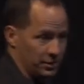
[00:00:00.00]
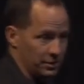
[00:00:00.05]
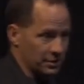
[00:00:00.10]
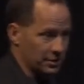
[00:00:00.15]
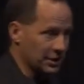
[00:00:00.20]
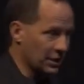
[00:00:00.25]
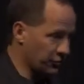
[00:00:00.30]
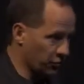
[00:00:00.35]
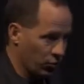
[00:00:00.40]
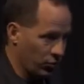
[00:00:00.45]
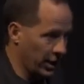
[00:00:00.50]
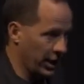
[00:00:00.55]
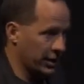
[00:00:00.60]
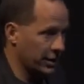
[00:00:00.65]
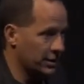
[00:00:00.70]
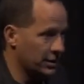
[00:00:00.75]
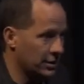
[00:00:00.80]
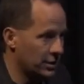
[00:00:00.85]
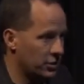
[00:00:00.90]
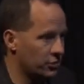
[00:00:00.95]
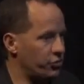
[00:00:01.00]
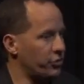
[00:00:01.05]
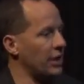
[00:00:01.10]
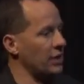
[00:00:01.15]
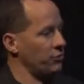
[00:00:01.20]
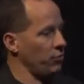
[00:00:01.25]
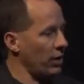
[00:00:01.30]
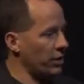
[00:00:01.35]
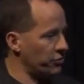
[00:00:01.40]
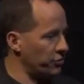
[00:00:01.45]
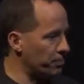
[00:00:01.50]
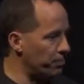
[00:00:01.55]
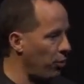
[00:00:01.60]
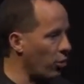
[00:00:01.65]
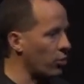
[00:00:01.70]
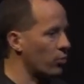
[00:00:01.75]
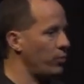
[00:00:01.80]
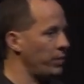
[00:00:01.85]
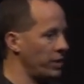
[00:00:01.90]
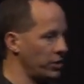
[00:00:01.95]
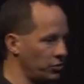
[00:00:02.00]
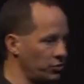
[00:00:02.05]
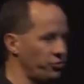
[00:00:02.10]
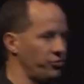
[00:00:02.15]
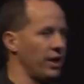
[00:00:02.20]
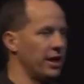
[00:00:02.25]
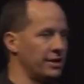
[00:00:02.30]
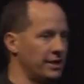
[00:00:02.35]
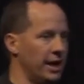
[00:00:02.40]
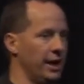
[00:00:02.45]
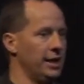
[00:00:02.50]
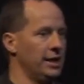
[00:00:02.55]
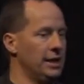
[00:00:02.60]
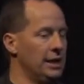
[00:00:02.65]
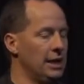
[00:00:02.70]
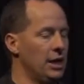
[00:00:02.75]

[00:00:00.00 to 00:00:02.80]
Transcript: And that's okay. So that's why it's important we understand that.